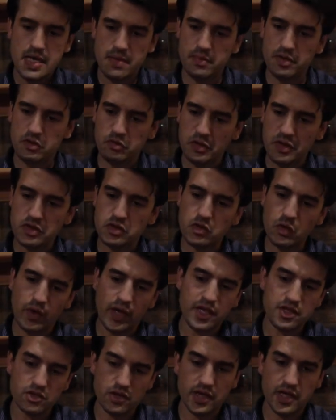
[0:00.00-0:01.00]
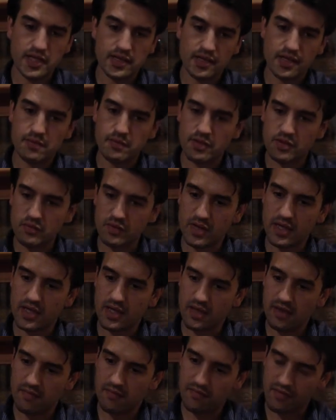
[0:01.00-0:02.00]
between two regions in Italy,
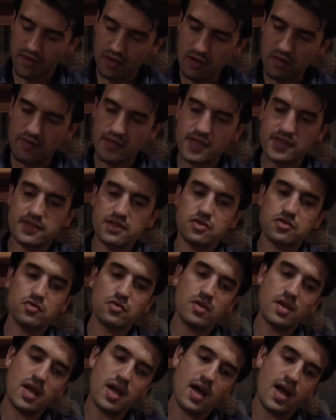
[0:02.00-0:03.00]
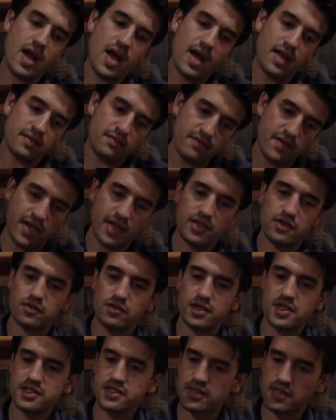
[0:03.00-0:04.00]
between Friuli Venezia Giulia and Veneto.
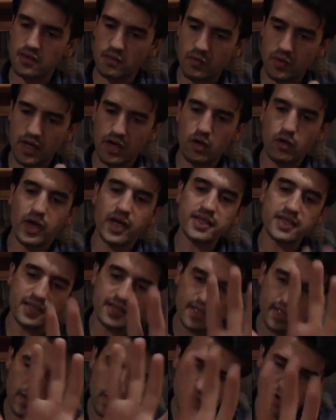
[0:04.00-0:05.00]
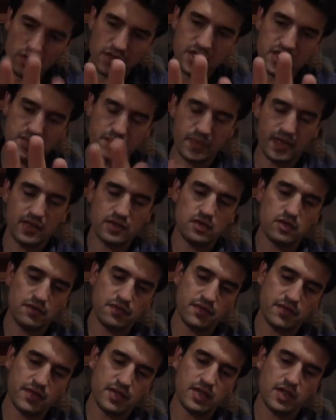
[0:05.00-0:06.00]
We are located in the northeast part
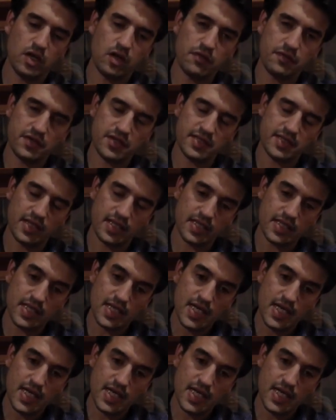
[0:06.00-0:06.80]
of Italy.